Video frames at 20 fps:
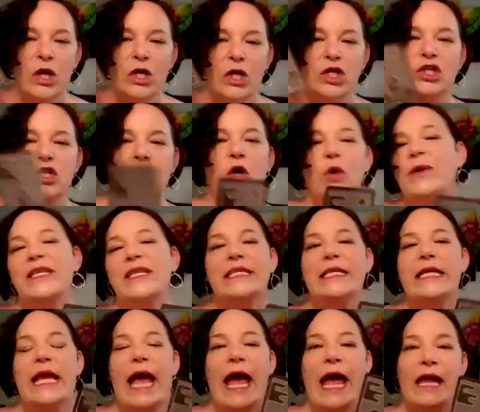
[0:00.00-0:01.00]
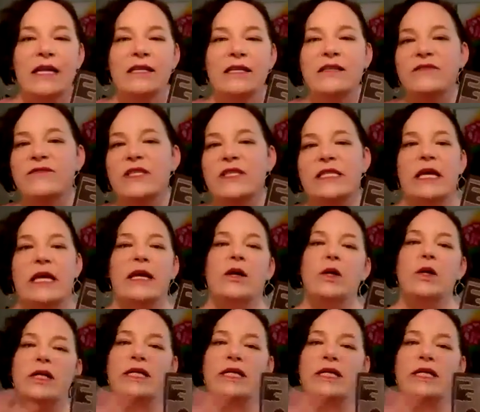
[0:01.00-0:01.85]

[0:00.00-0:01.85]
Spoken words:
So it's the end of a cycle.